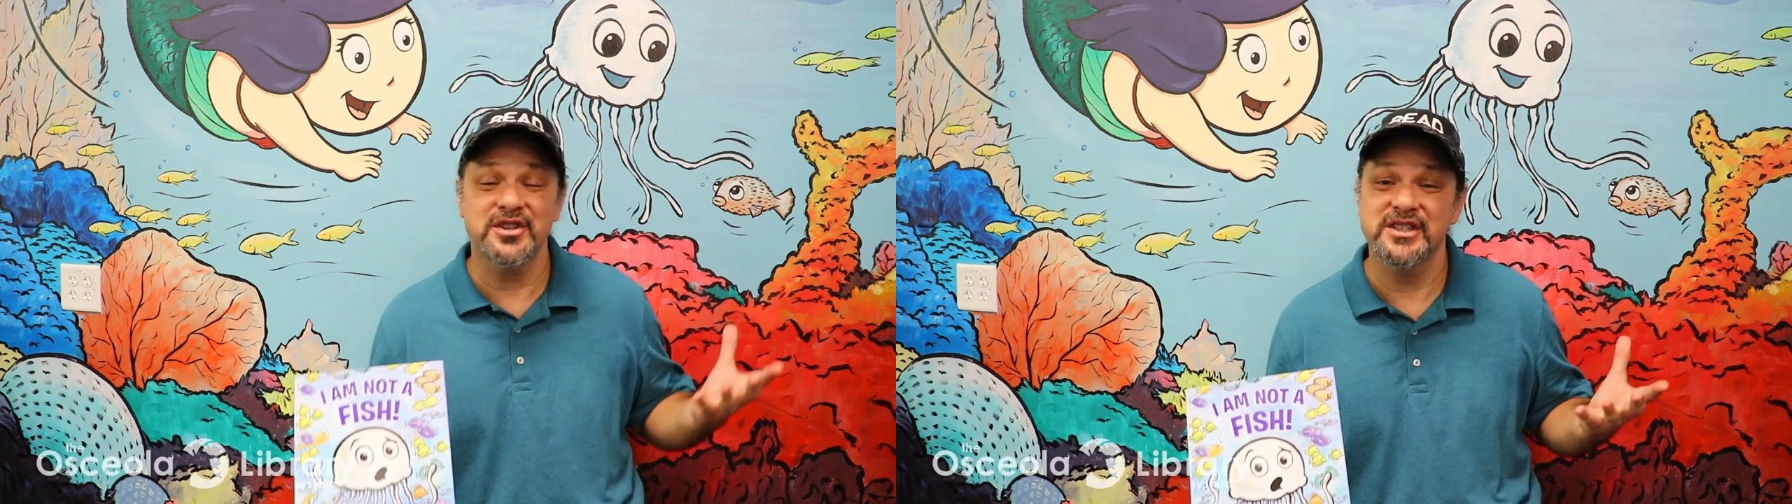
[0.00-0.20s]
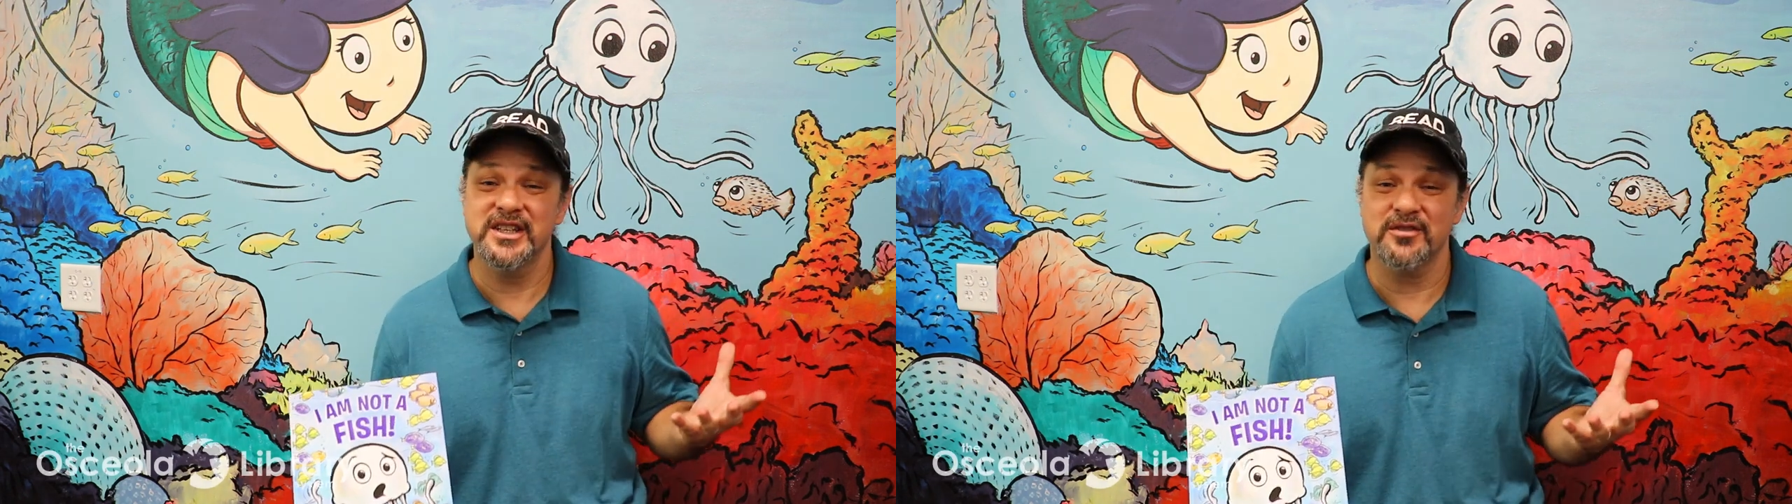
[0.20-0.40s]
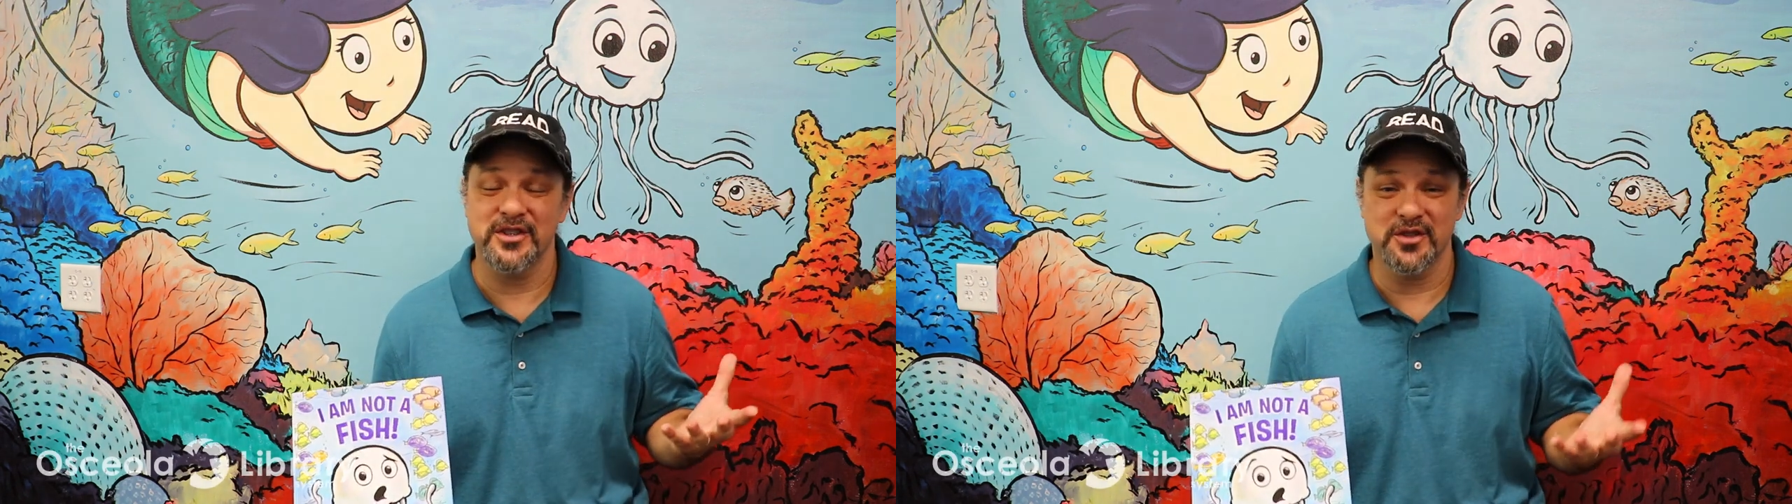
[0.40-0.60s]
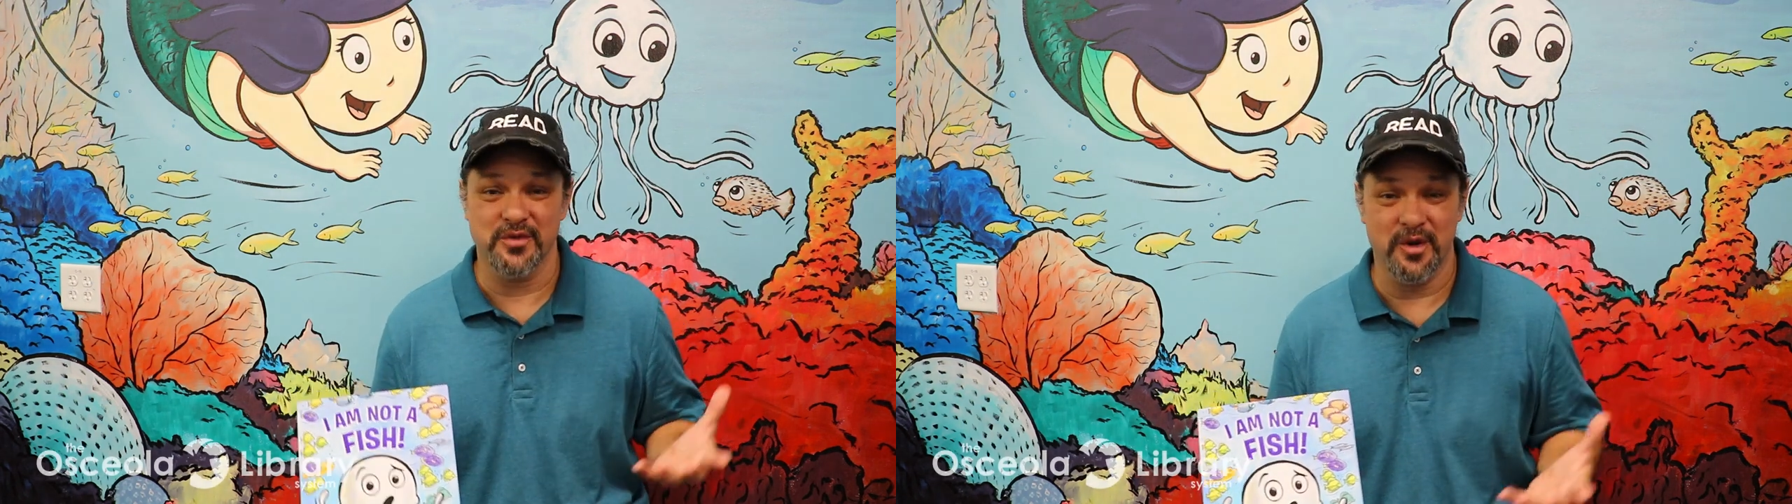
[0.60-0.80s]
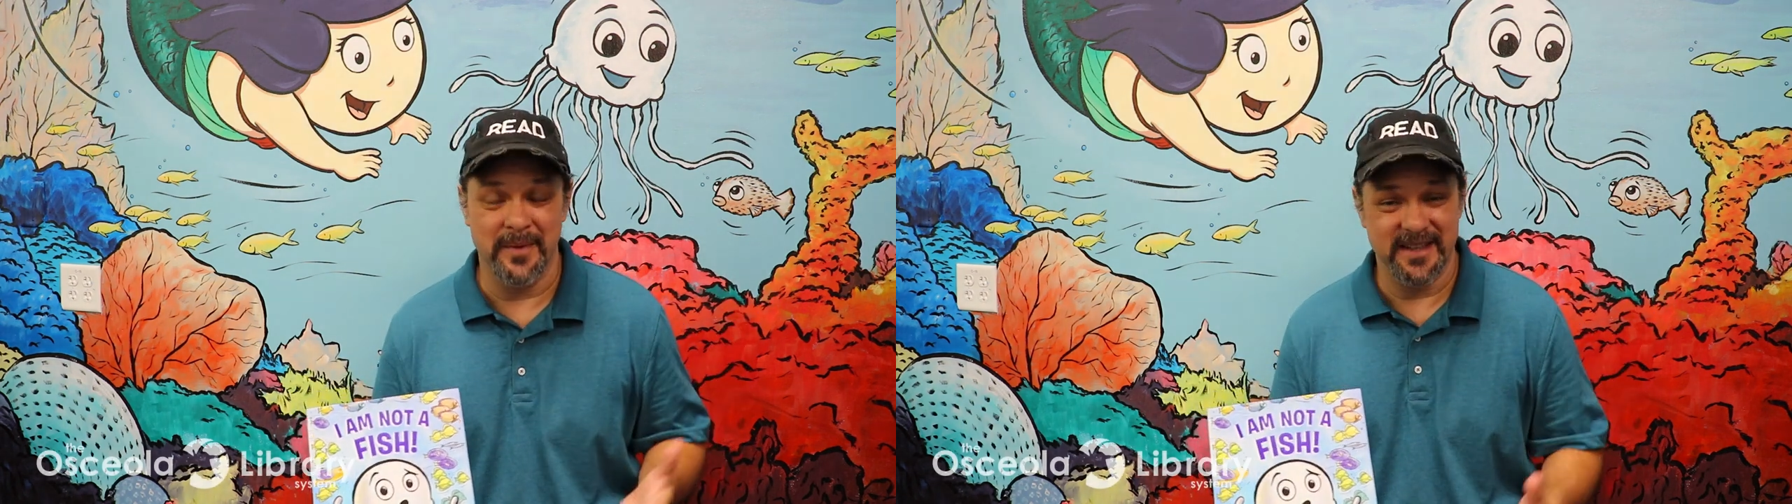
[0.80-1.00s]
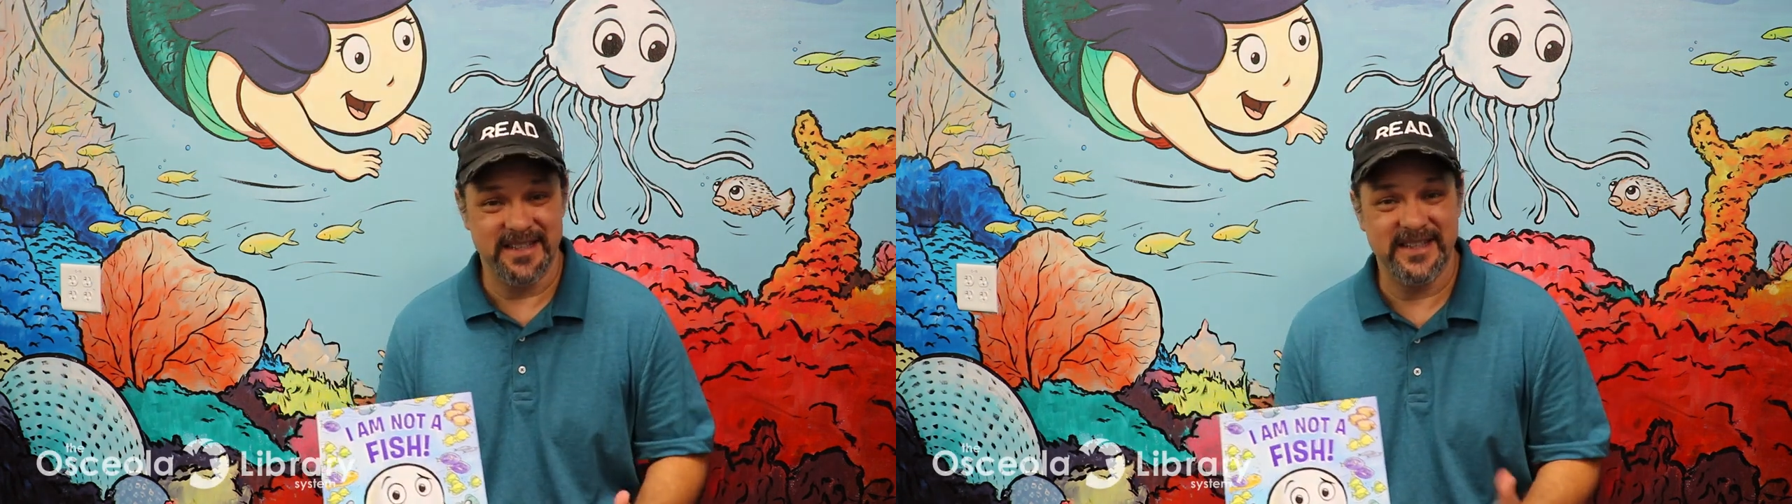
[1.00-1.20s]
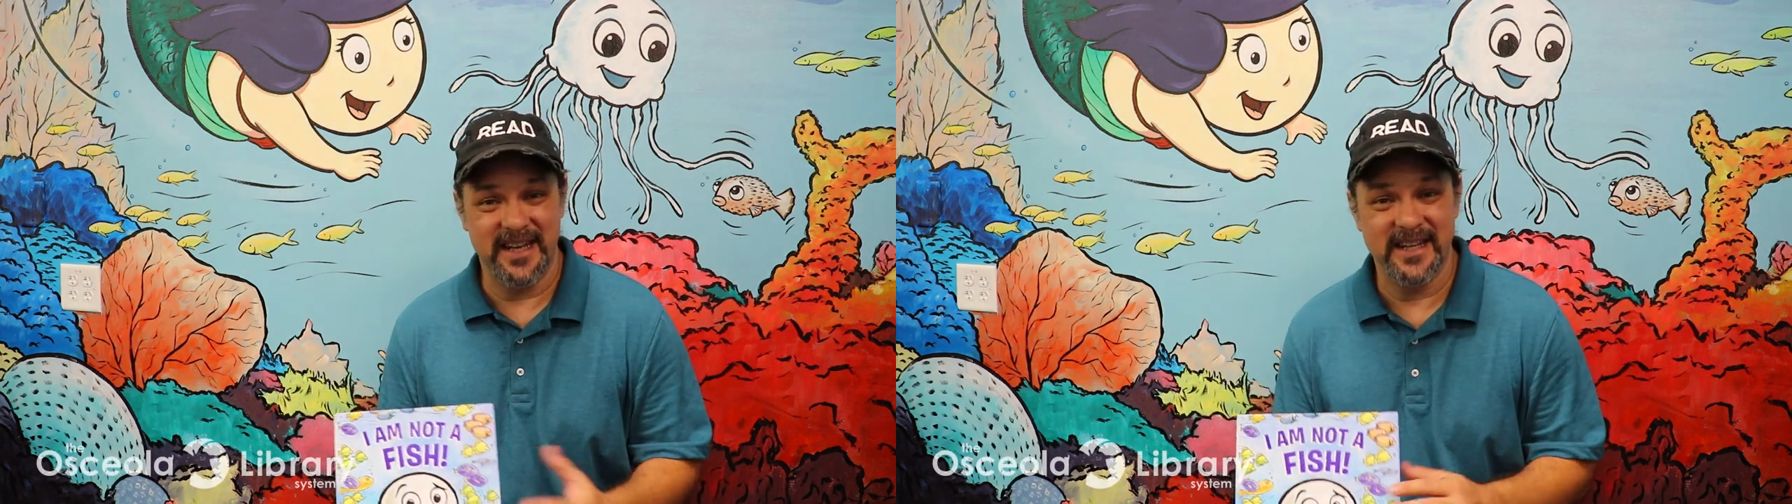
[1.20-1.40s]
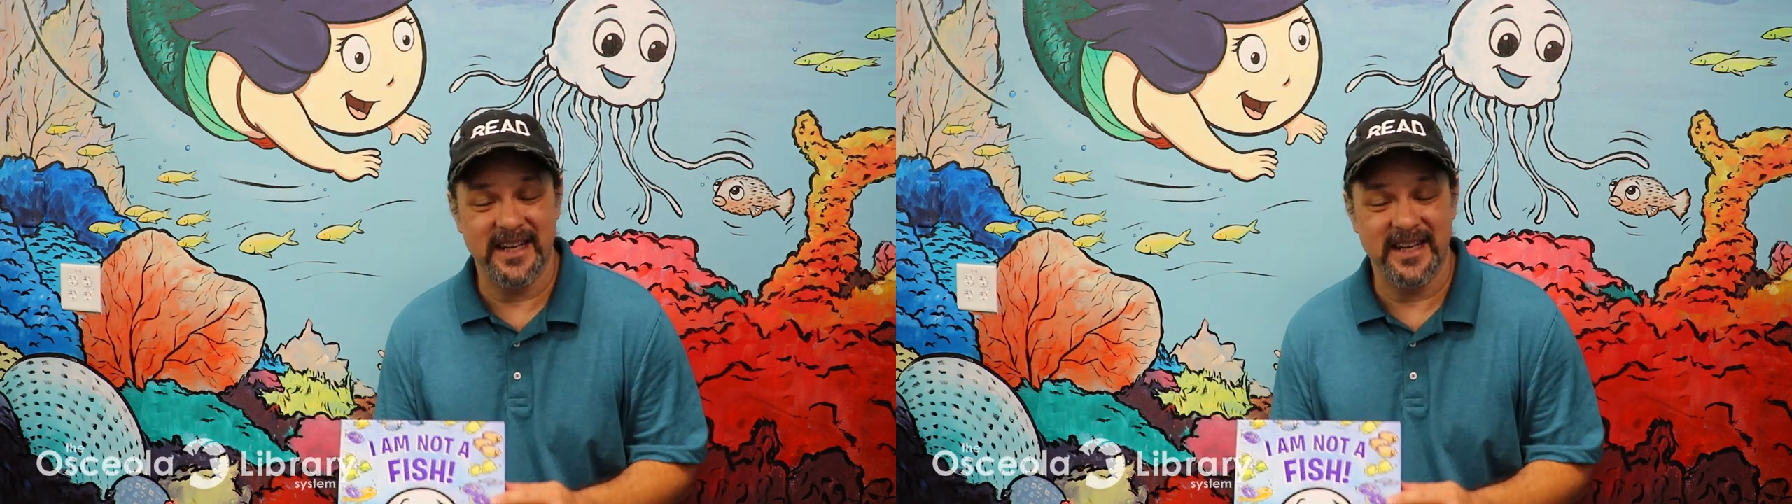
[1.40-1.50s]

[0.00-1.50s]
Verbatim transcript: children's room in the St.